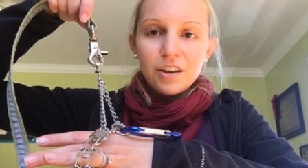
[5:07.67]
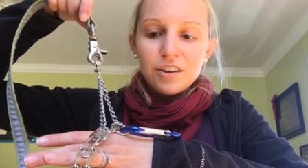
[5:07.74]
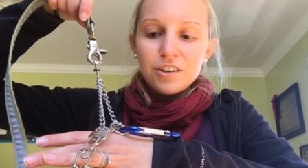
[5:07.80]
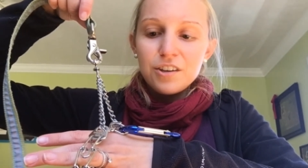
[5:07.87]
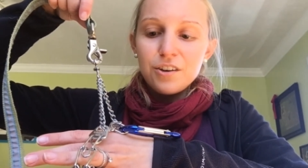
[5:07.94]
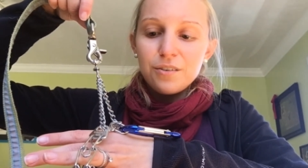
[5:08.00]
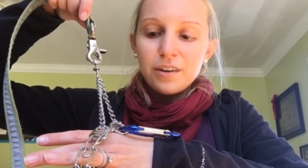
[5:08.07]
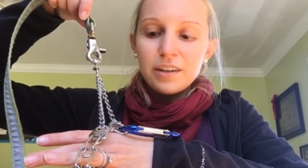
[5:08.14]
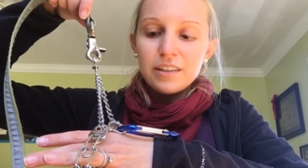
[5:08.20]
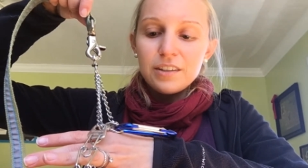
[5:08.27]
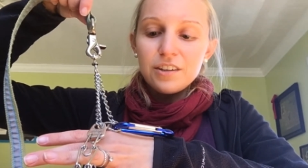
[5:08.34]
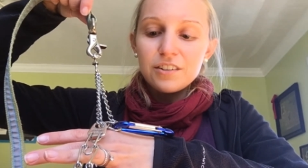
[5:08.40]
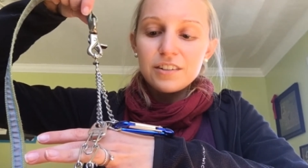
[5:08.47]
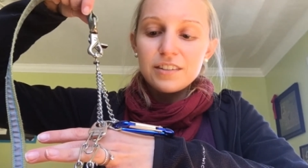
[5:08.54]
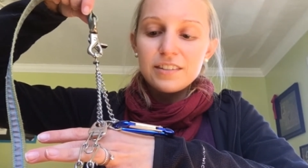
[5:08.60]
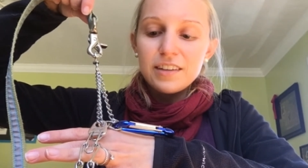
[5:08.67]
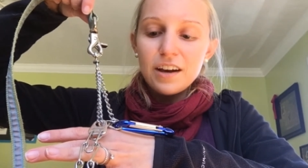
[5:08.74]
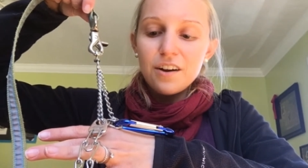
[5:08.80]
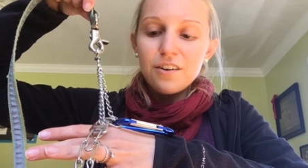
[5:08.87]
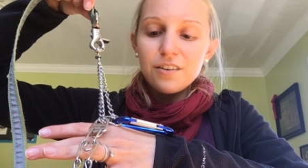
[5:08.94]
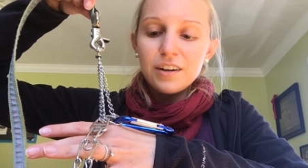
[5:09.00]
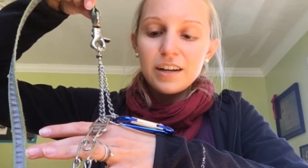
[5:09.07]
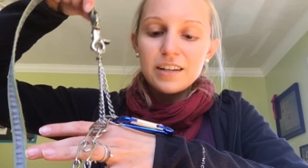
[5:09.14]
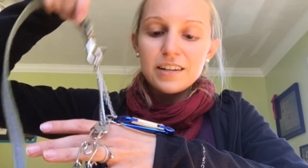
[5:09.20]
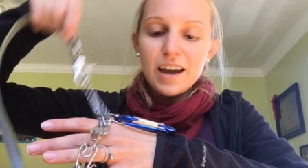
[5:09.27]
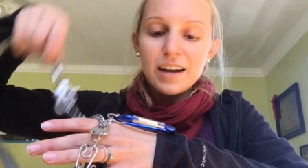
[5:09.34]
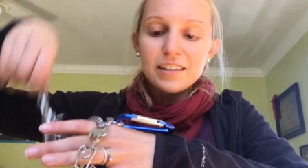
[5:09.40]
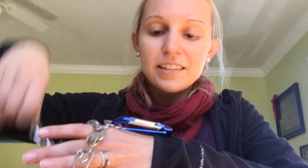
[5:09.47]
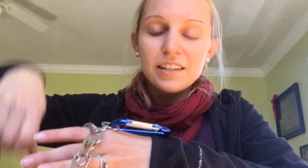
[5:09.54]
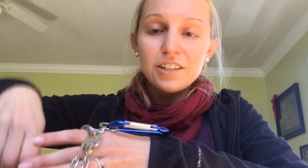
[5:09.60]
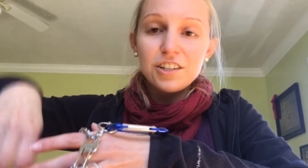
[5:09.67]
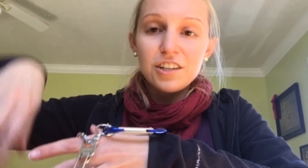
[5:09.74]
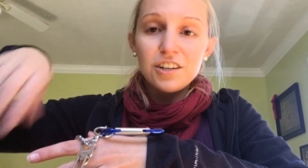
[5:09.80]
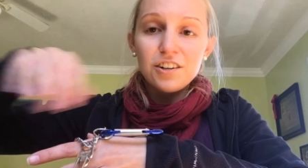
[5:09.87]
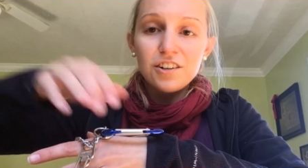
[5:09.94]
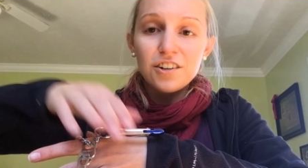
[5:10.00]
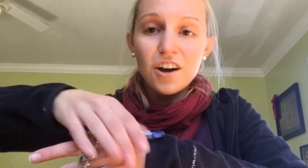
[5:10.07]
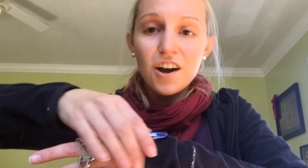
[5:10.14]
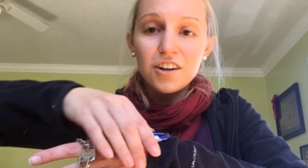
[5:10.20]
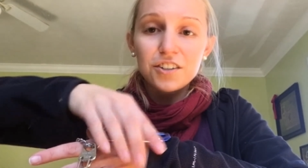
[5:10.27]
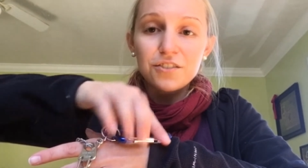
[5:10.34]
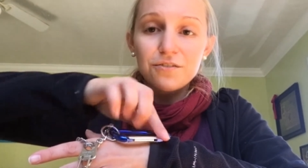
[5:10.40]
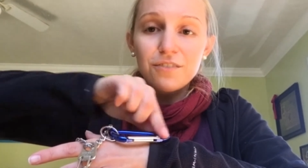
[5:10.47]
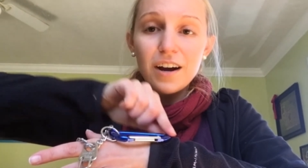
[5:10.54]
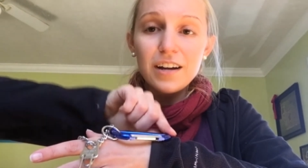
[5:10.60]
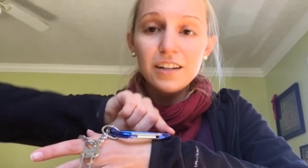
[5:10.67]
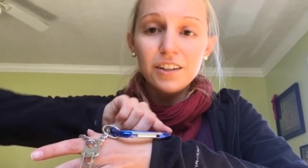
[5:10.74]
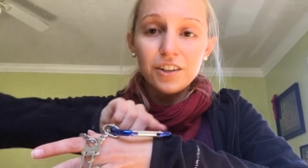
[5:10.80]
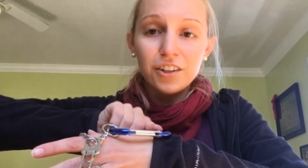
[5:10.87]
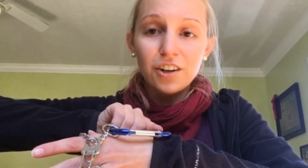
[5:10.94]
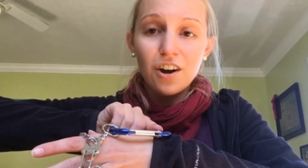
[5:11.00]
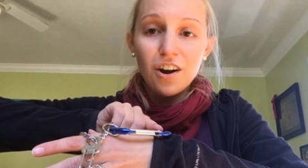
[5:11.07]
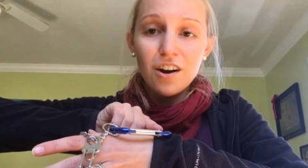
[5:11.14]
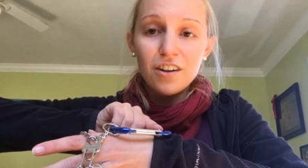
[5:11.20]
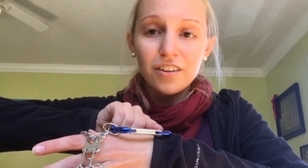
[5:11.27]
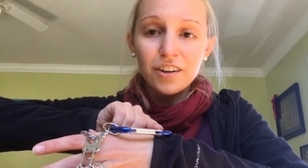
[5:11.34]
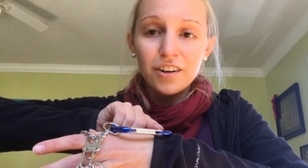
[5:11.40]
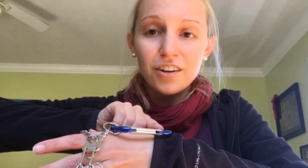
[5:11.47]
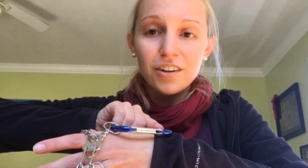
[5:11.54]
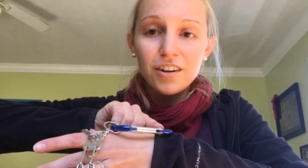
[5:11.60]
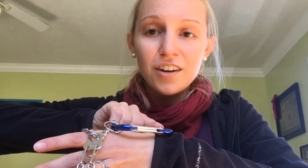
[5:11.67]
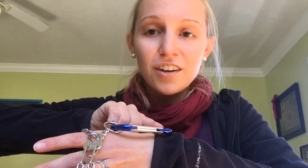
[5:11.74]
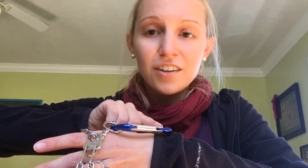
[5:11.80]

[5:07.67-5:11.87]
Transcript: you're still connected to your dog's regular collar.